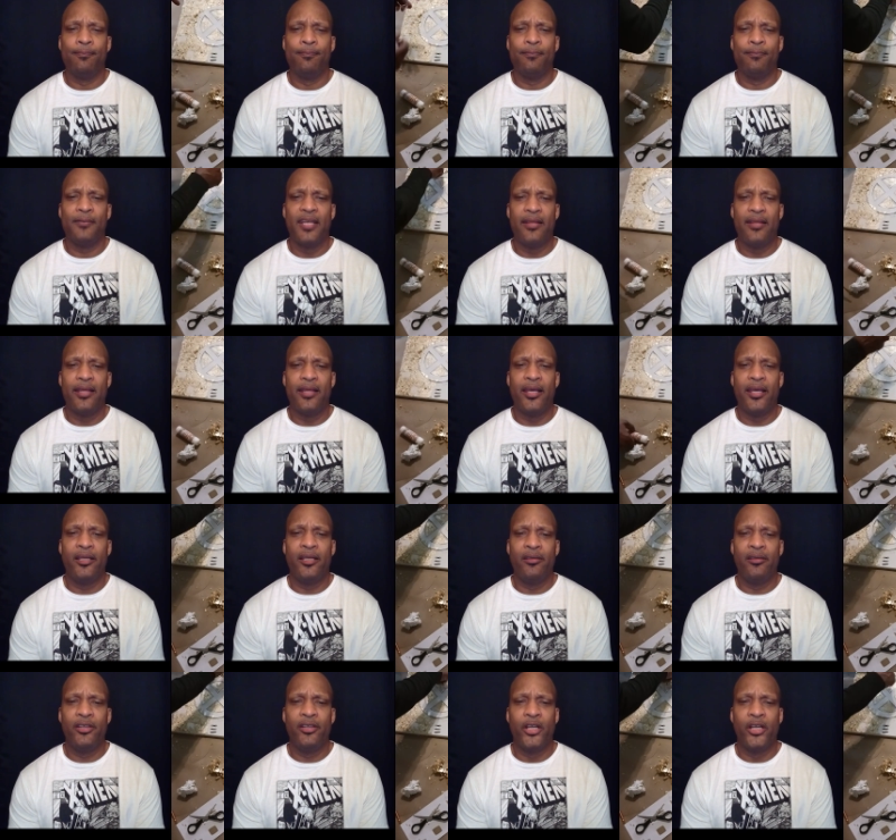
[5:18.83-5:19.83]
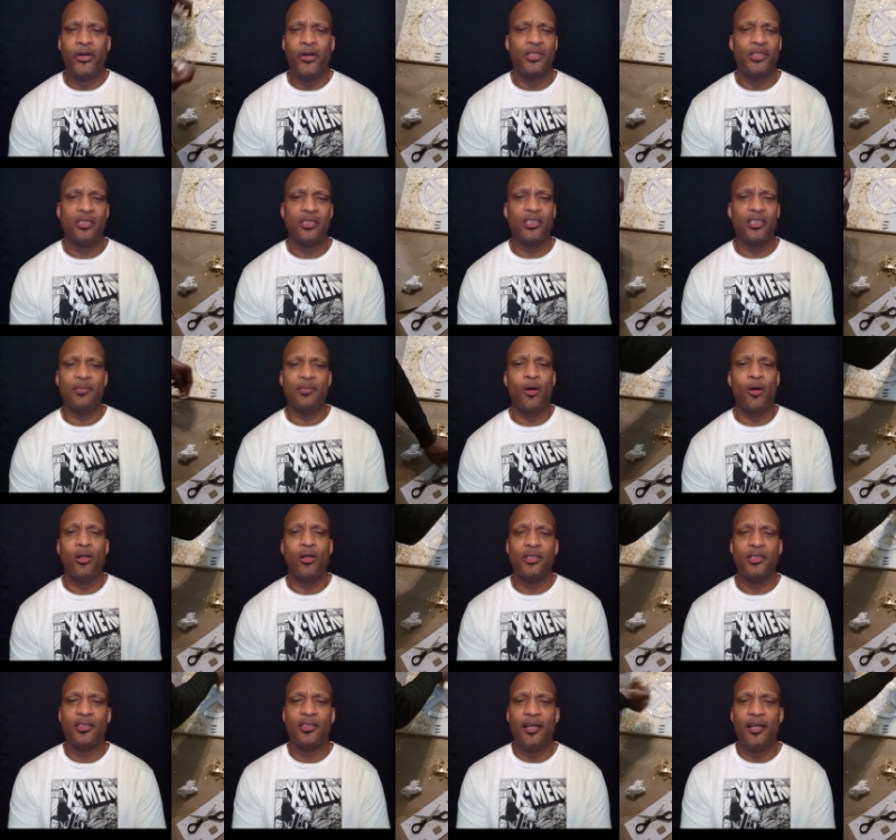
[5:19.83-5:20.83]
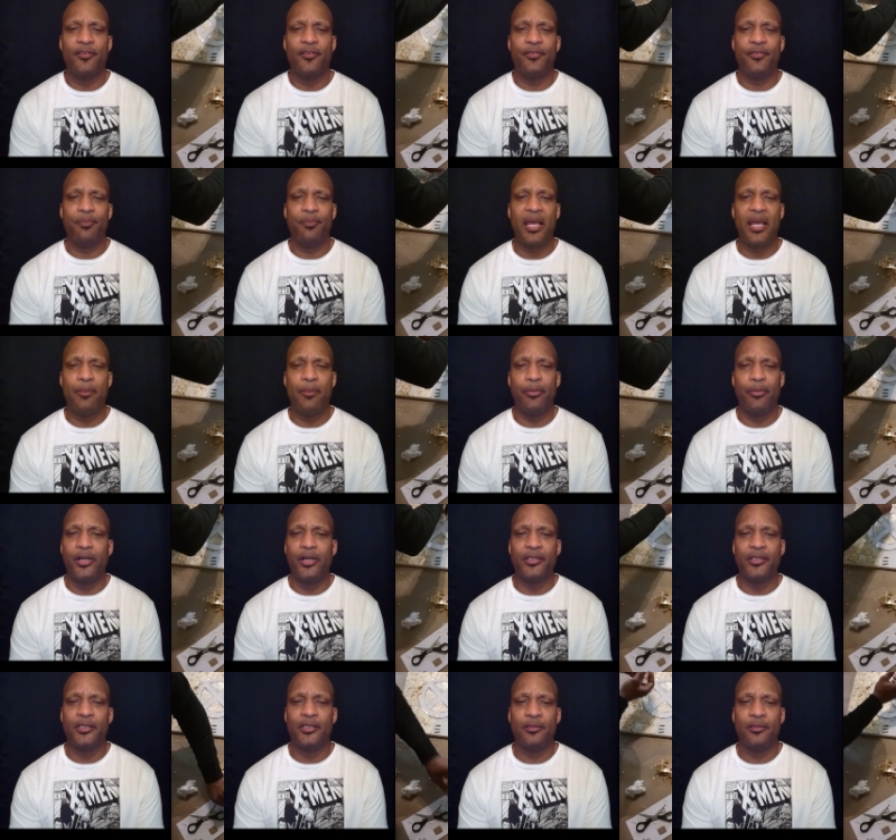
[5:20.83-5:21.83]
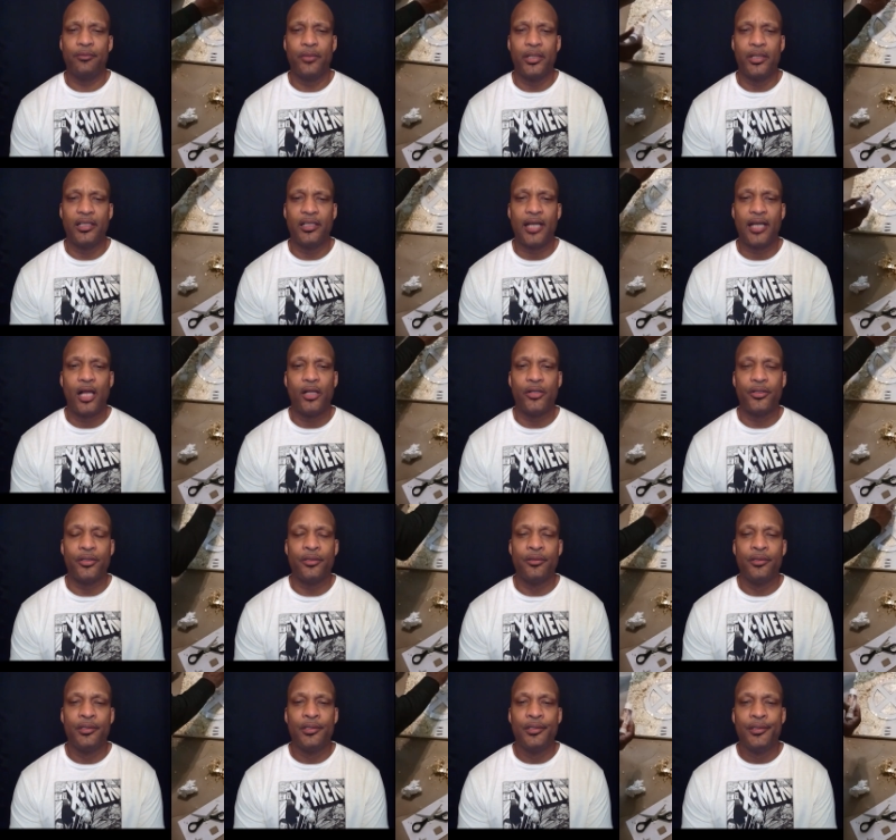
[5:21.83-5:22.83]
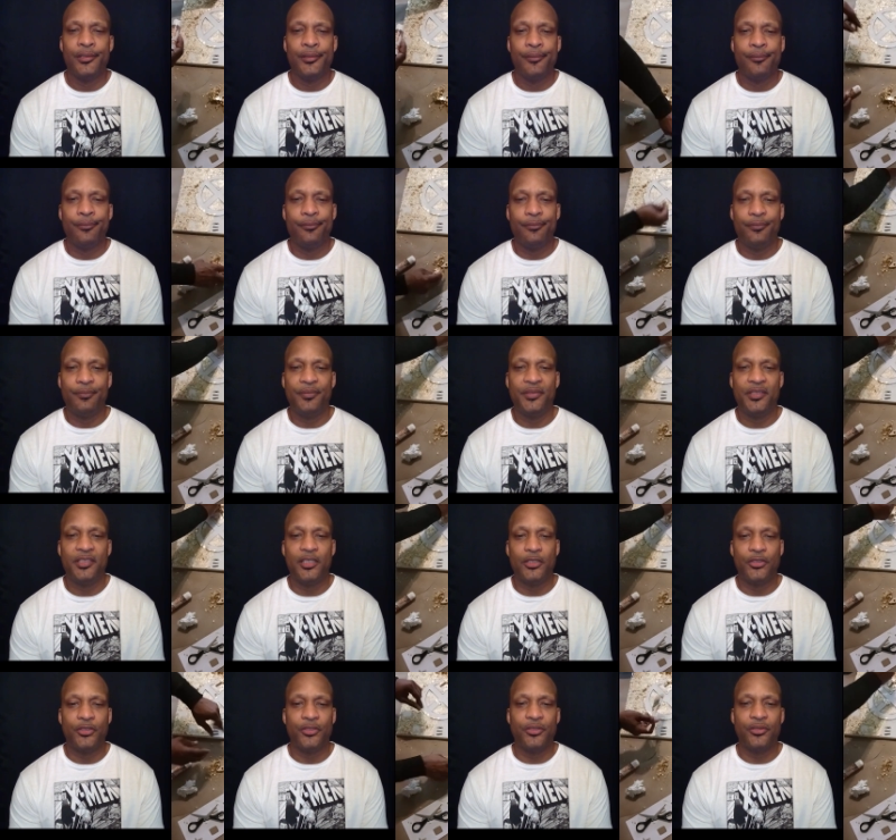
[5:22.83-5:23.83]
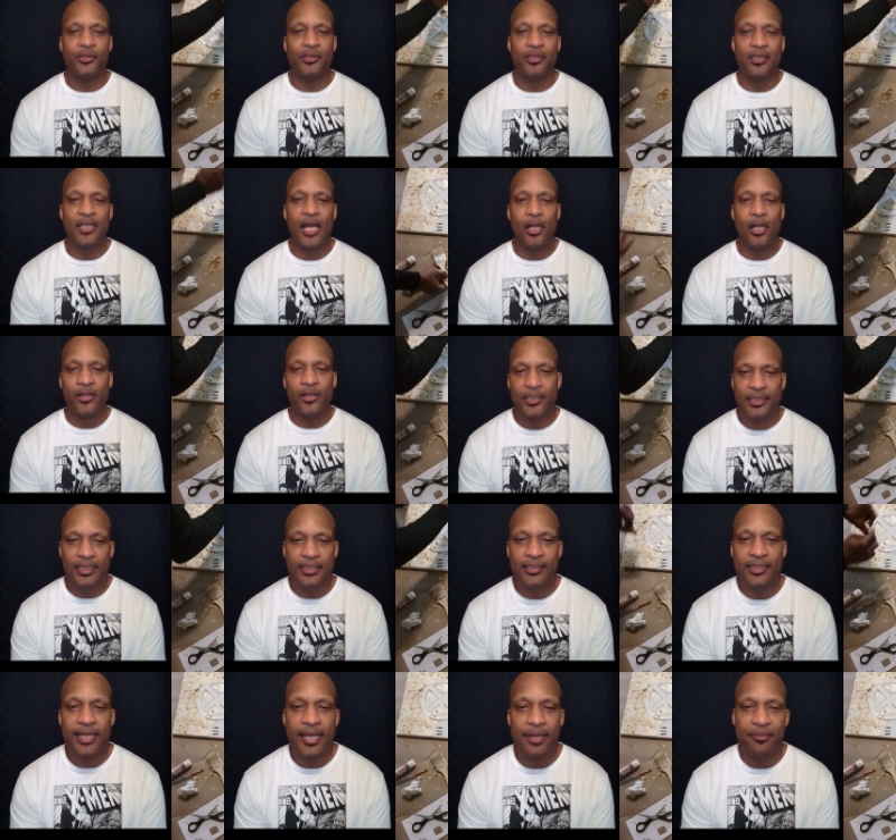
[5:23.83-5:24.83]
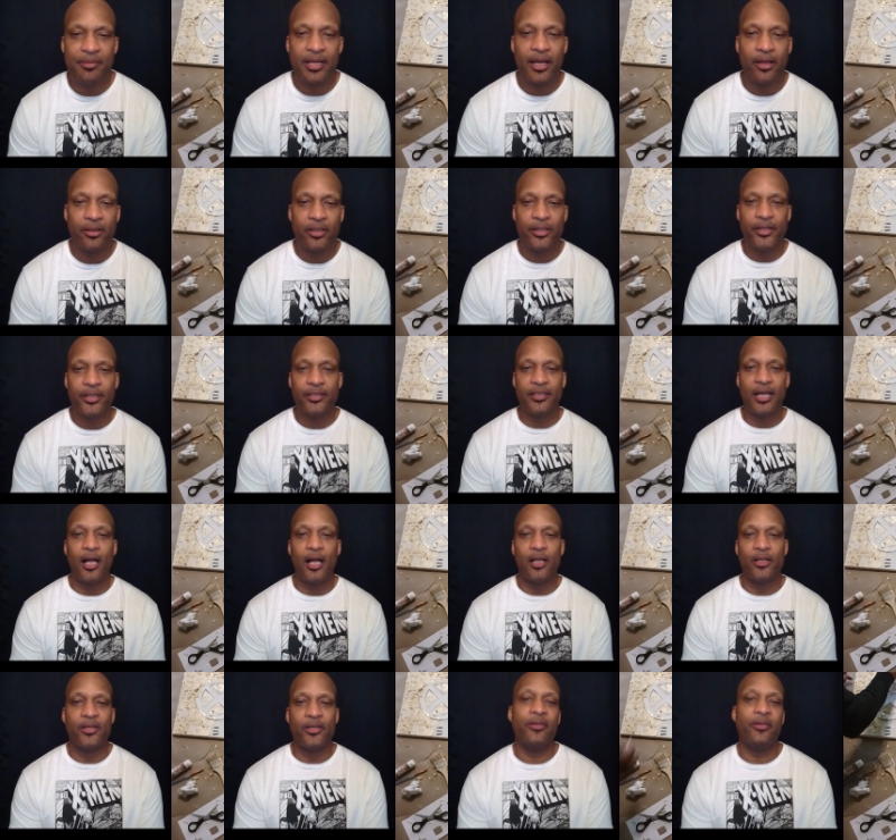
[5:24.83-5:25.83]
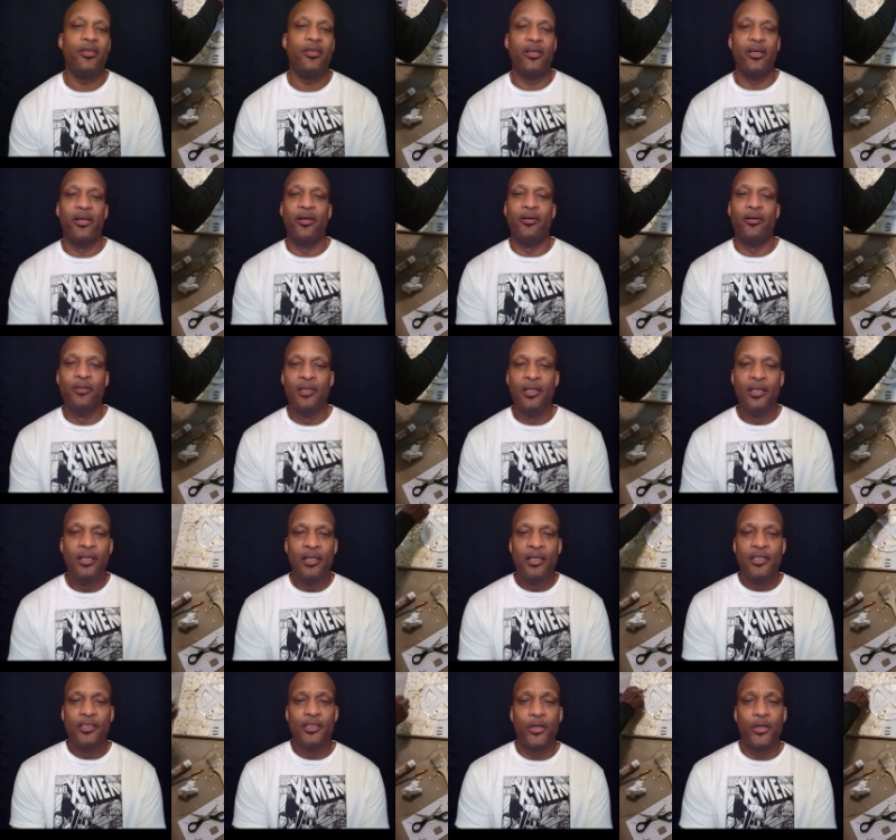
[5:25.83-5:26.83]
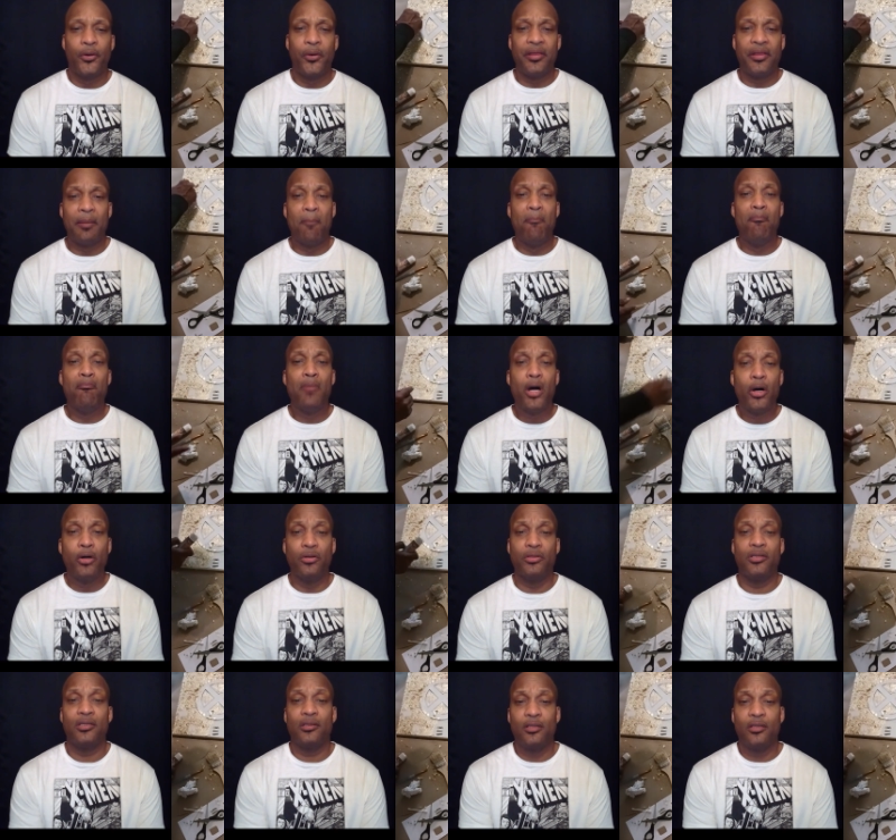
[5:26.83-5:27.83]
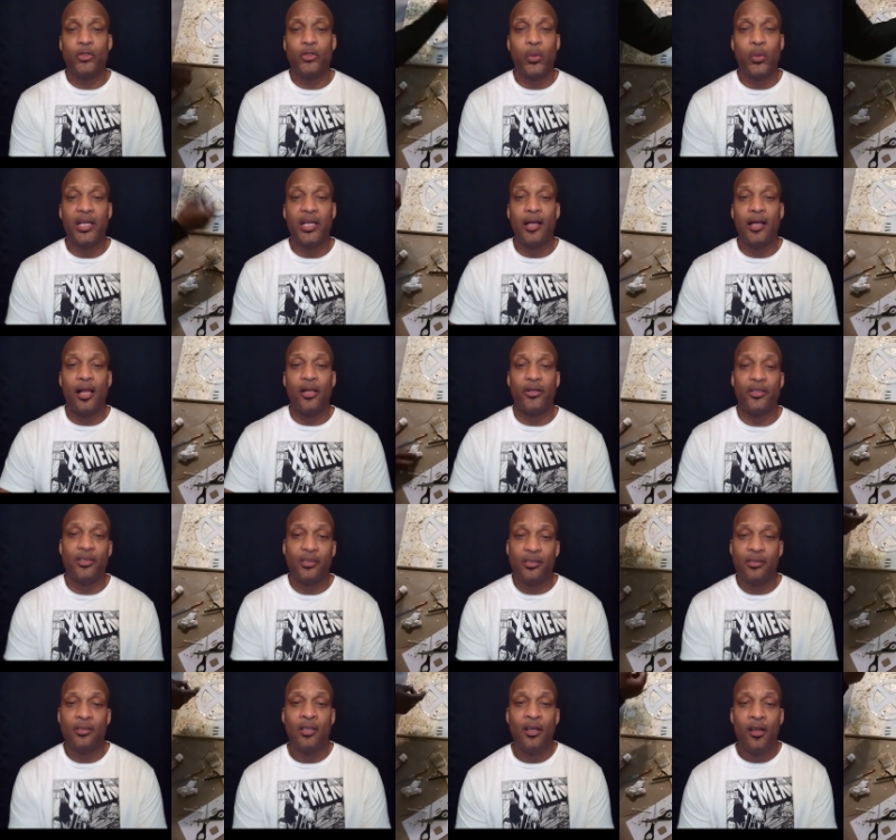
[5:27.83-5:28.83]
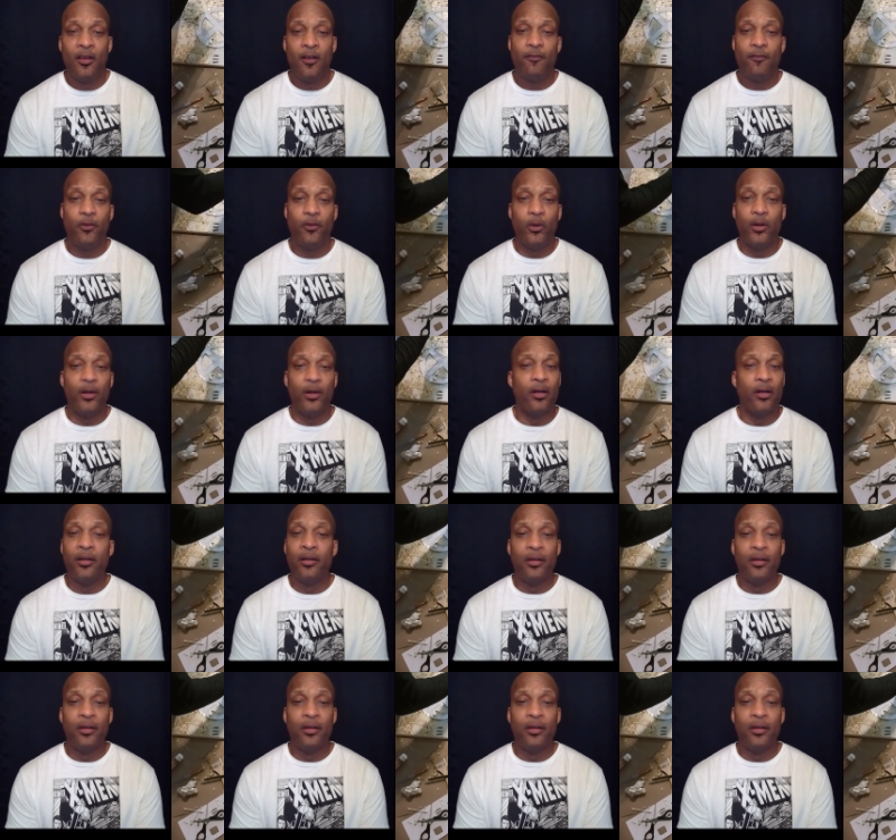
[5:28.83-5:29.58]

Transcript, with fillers: And then, you know, just the small stuff, paintbrush, what, $1, scissors, $1, I see tape down there, $1, you know. So at the most, $20 for